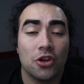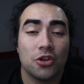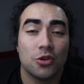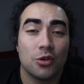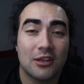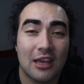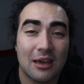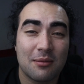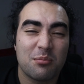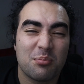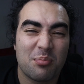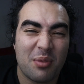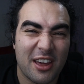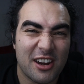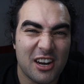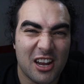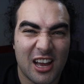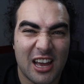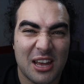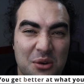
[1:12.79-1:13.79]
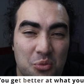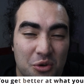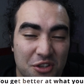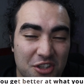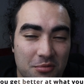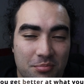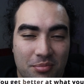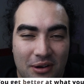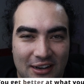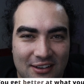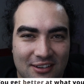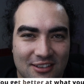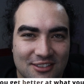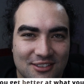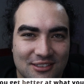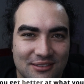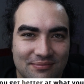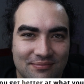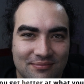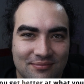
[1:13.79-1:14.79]
you get better at what you
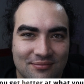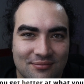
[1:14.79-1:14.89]
practice.